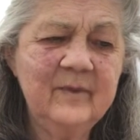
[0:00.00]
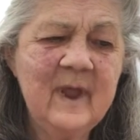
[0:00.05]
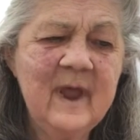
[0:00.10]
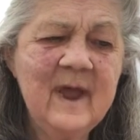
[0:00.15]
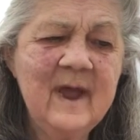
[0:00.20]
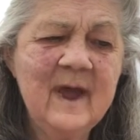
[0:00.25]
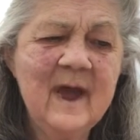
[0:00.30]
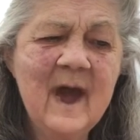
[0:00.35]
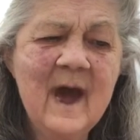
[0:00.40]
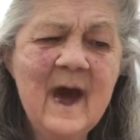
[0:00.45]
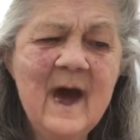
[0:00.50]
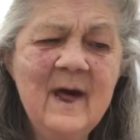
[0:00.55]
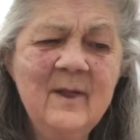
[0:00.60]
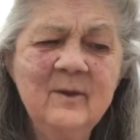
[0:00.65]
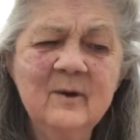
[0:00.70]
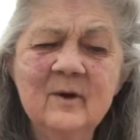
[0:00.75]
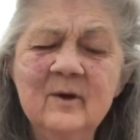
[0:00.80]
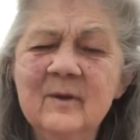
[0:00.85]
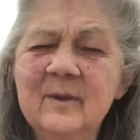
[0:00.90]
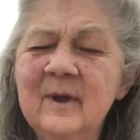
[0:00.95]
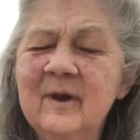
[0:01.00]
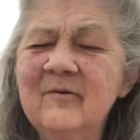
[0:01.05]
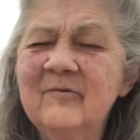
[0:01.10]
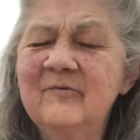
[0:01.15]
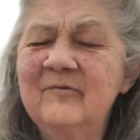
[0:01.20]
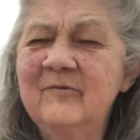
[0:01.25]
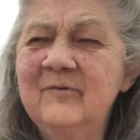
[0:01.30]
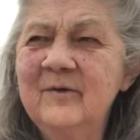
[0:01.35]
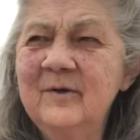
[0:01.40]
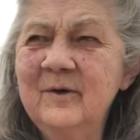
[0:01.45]
They gather their
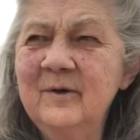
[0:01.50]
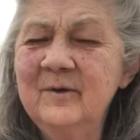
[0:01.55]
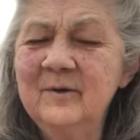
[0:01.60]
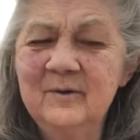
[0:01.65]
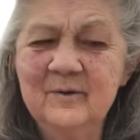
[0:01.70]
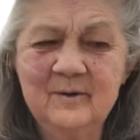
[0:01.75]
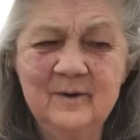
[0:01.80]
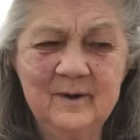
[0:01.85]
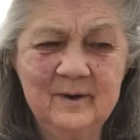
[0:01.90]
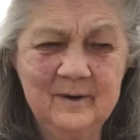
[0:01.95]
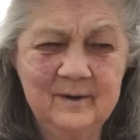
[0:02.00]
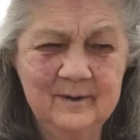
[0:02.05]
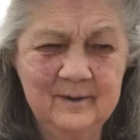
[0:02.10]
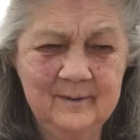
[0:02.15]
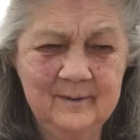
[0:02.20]
food